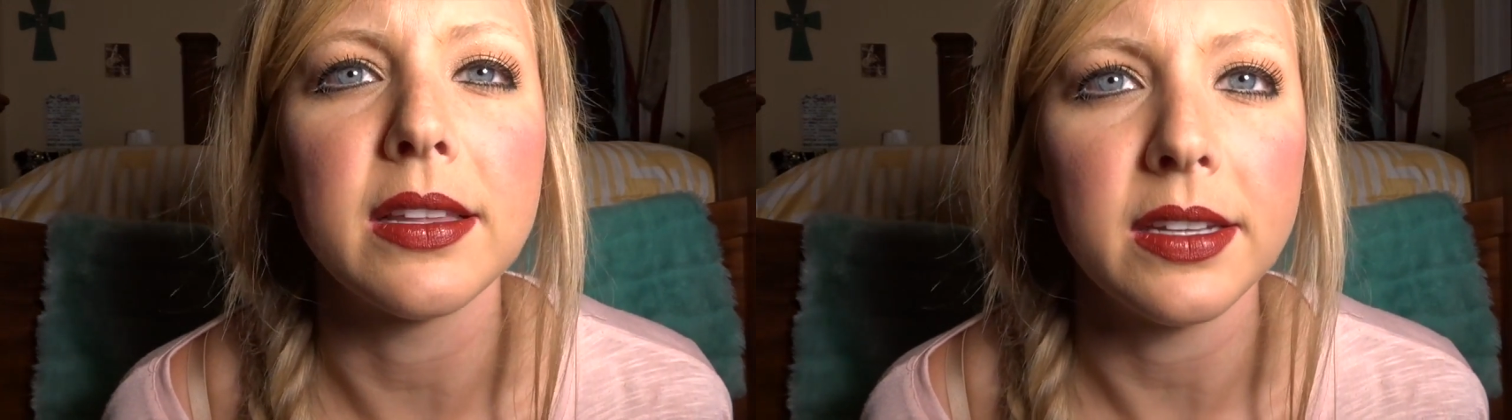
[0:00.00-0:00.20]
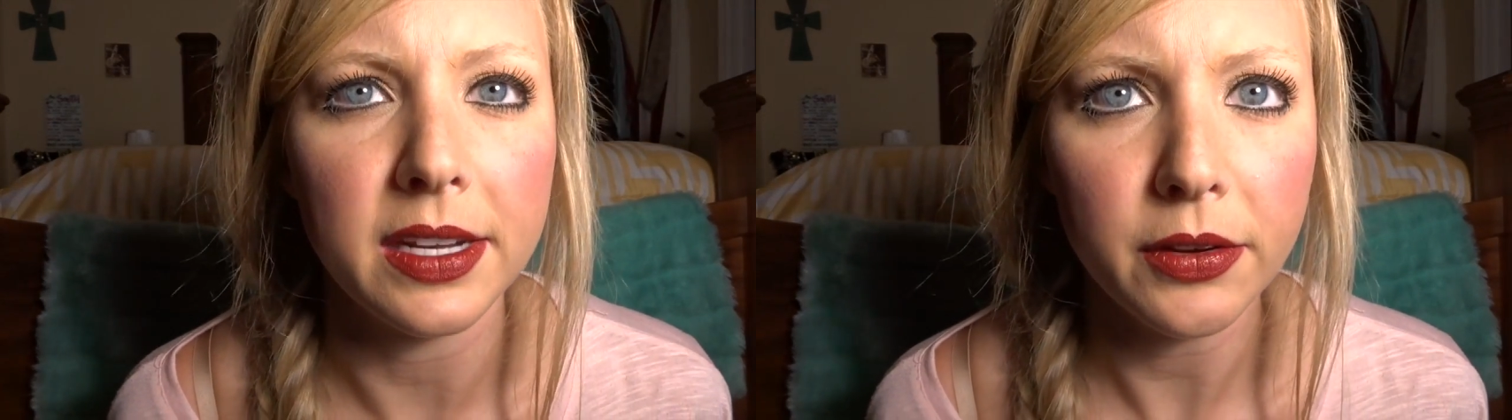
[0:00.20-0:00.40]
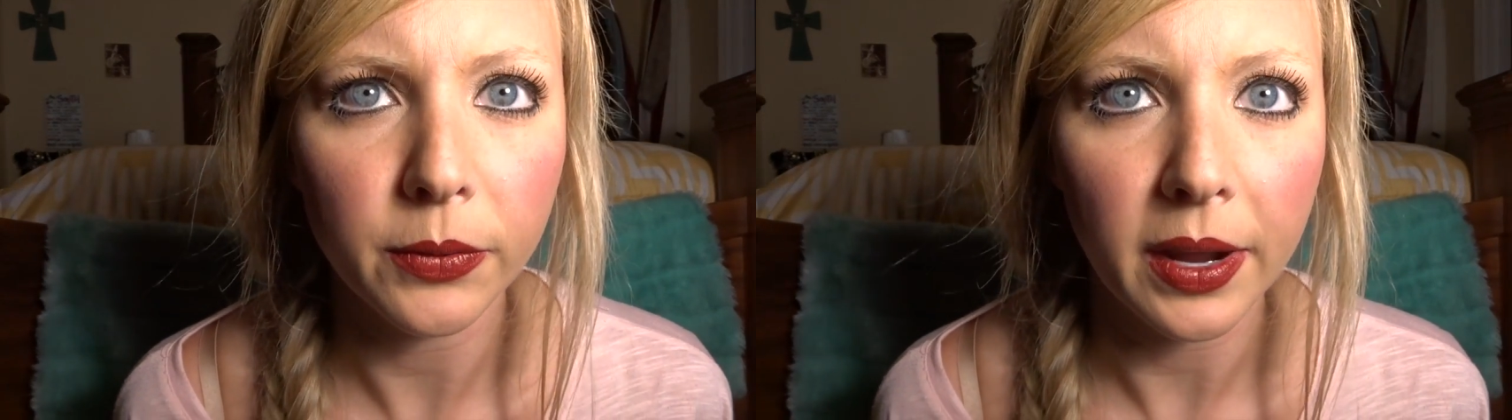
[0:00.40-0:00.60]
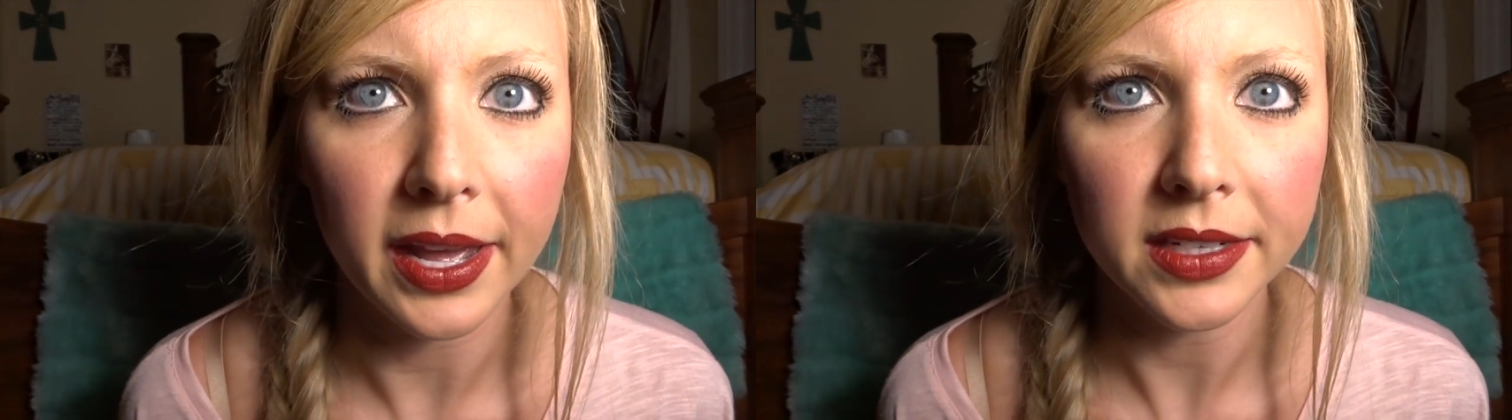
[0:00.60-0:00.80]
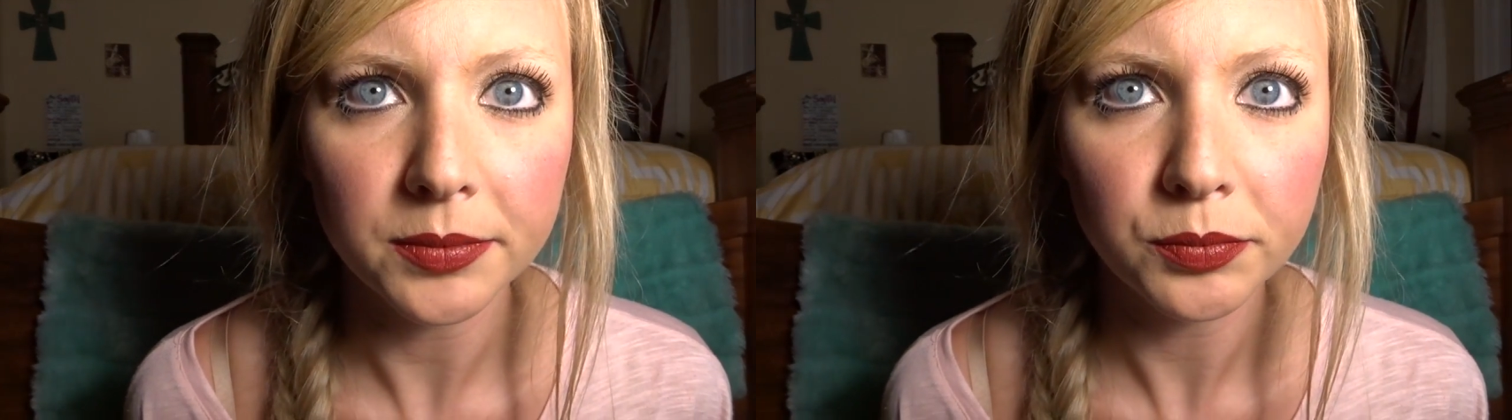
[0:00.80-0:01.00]
Clinique
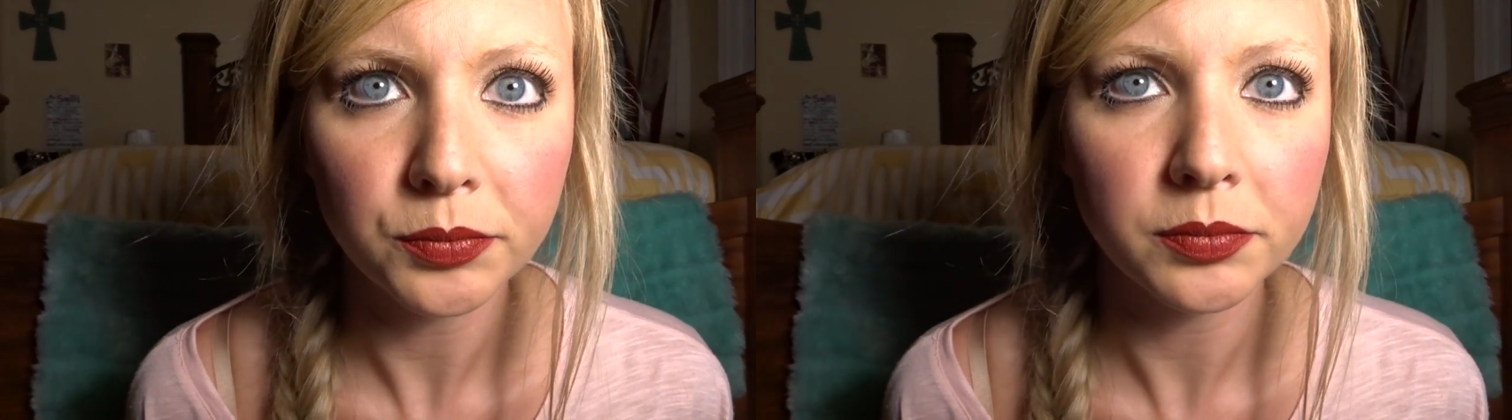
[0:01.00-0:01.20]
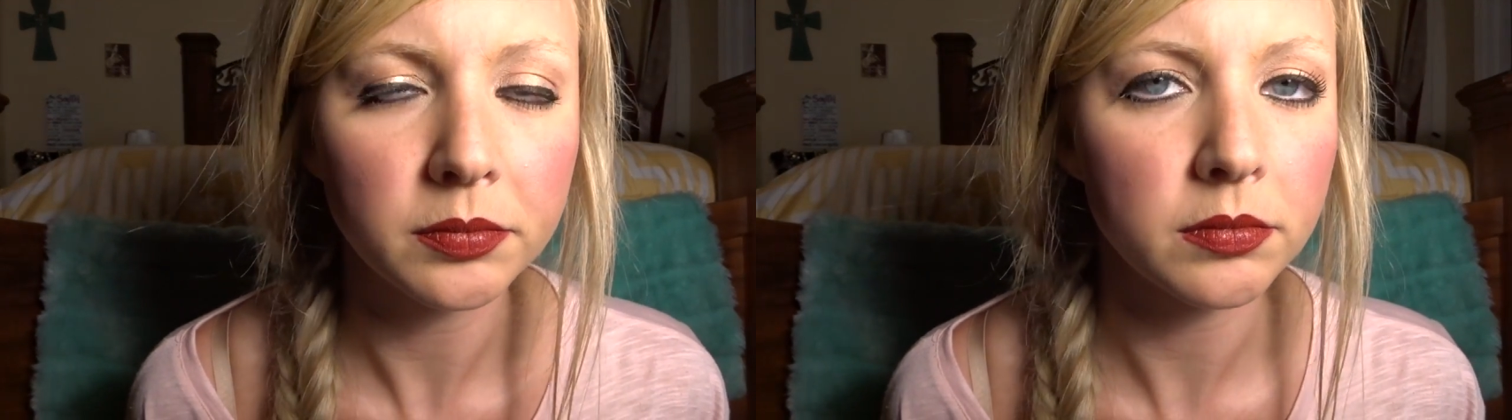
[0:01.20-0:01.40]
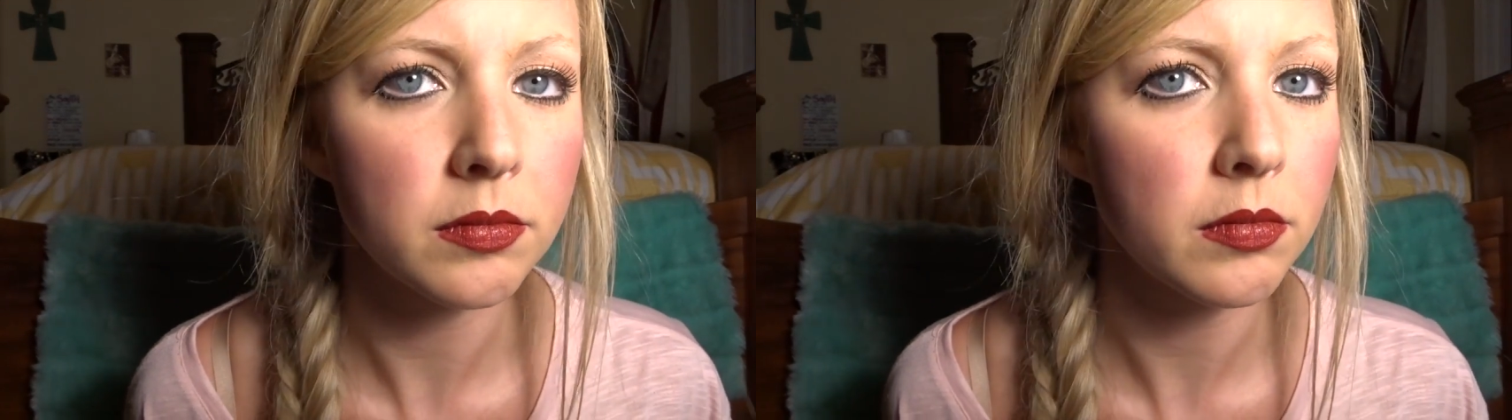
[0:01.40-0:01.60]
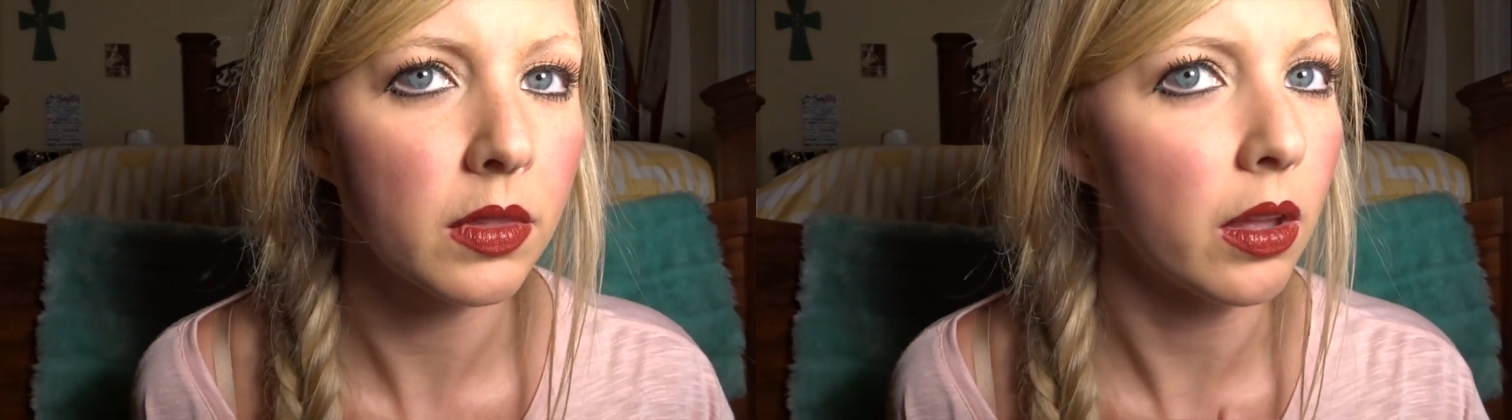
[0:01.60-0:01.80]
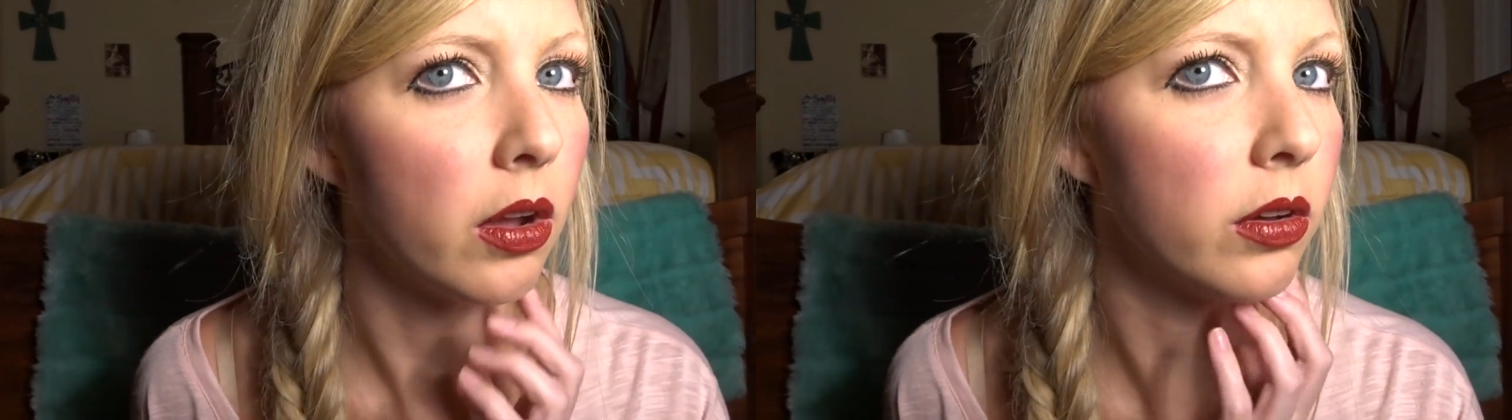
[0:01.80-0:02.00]
red
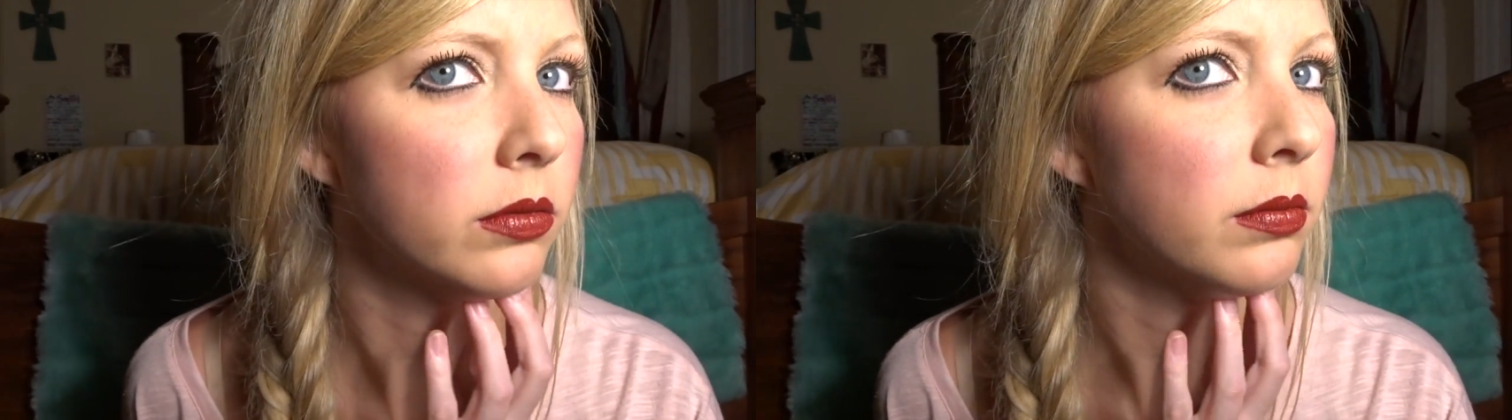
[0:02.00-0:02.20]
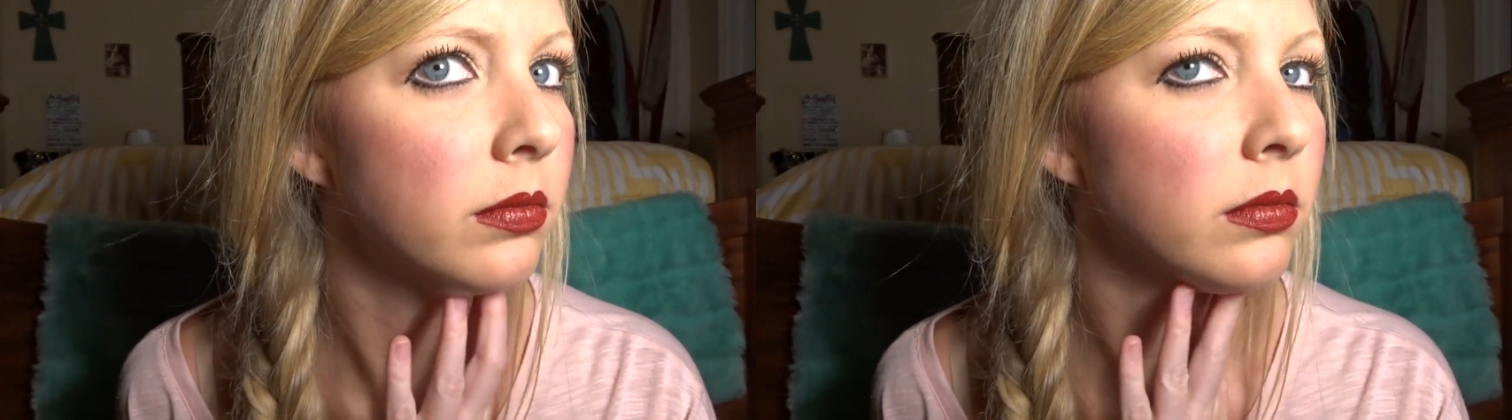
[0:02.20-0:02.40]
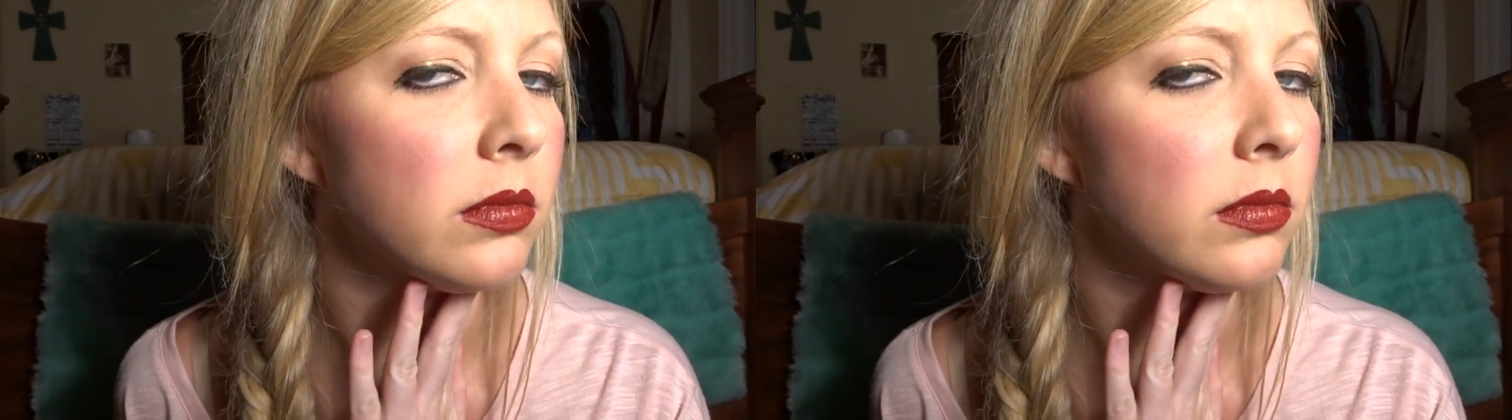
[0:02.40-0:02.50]
on,